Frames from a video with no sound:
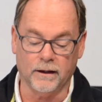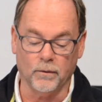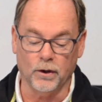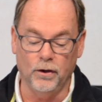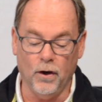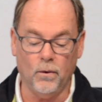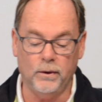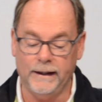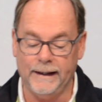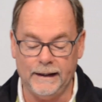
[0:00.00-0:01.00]
were
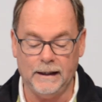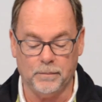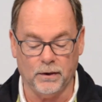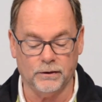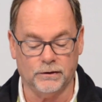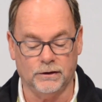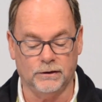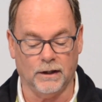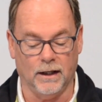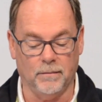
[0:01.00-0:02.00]
no needy
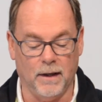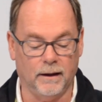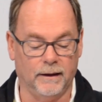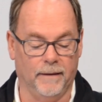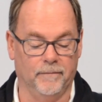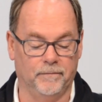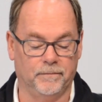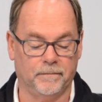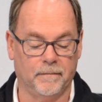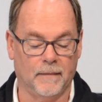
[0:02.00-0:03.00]
persons among them.
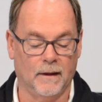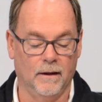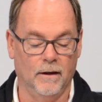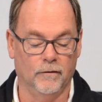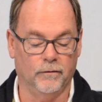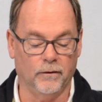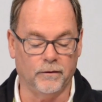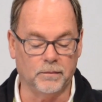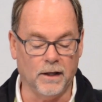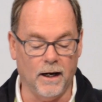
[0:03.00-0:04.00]
For
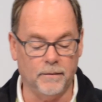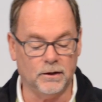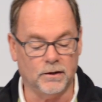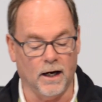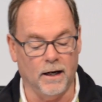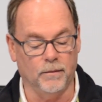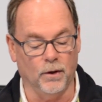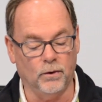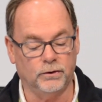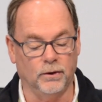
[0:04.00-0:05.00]
from time to time,
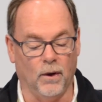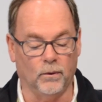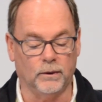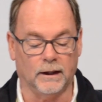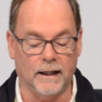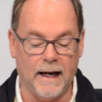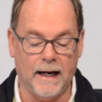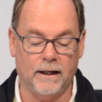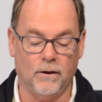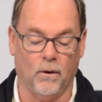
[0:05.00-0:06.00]
those who owned
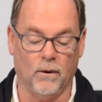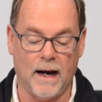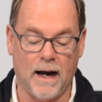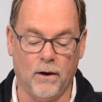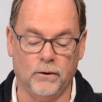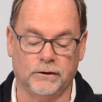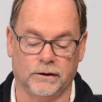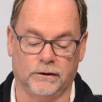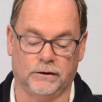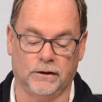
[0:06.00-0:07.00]
land or
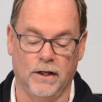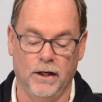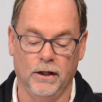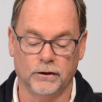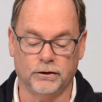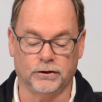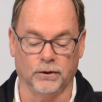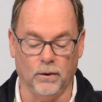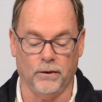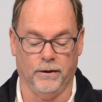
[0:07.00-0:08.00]
houses
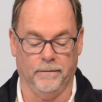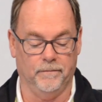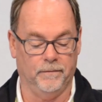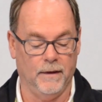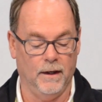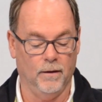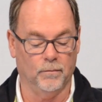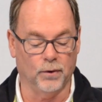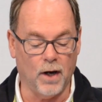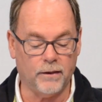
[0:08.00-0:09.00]
sold them,
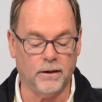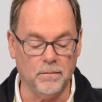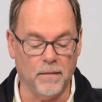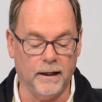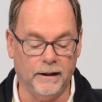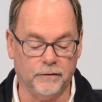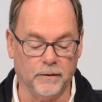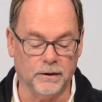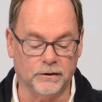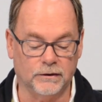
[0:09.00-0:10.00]
brought the money
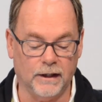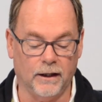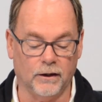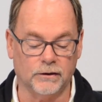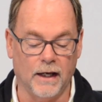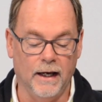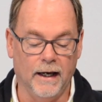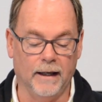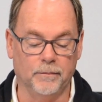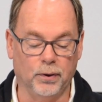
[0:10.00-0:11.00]
from the sales,
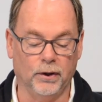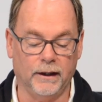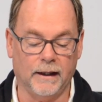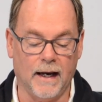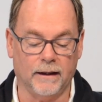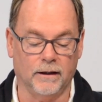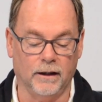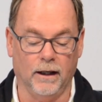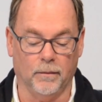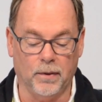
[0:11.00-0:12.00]
and put it at
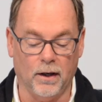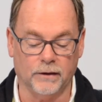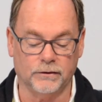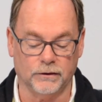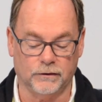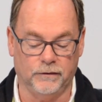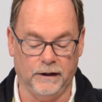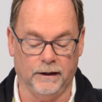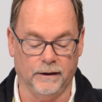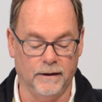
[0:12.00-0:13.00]
the apostles' feet.